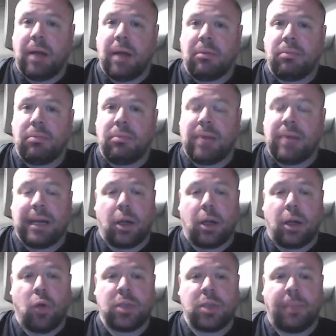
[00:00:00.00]
I'll kind of
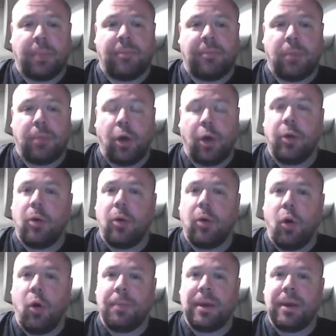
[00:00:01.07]
close up from now.
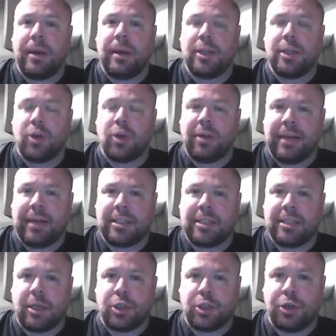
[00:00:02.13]
Hope you enjoy the rest of
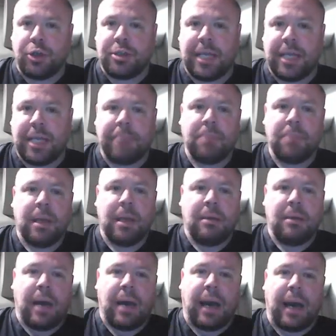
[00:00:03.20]
your Tuesday.
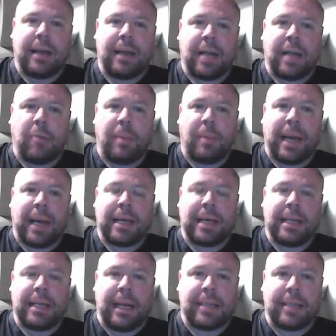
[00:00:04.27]
And I'll be back
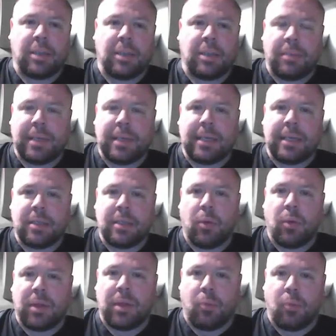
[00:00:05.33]
in the next couple of days
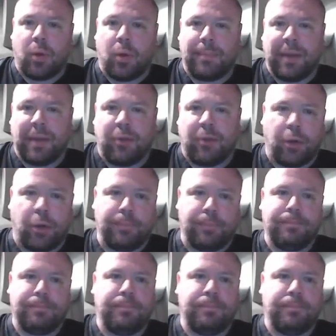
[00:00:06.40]
with more. Bye for now.